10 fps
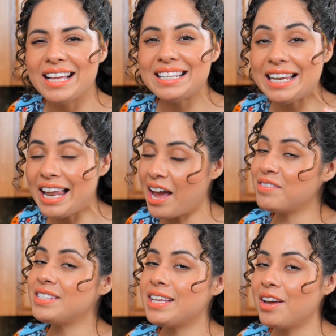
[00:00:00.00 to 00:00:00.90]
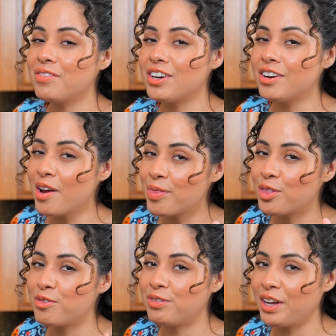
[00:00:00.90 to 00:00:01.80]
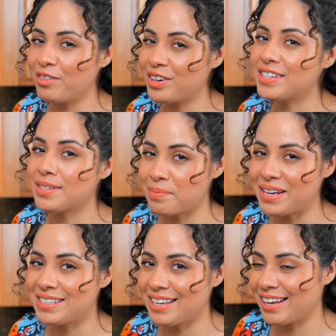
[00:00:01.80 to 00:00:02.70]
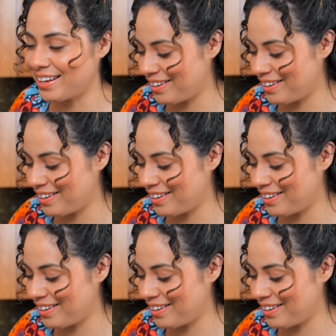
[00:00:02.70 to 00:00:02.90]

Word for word: It's a lifesaver. The flavor is amazing.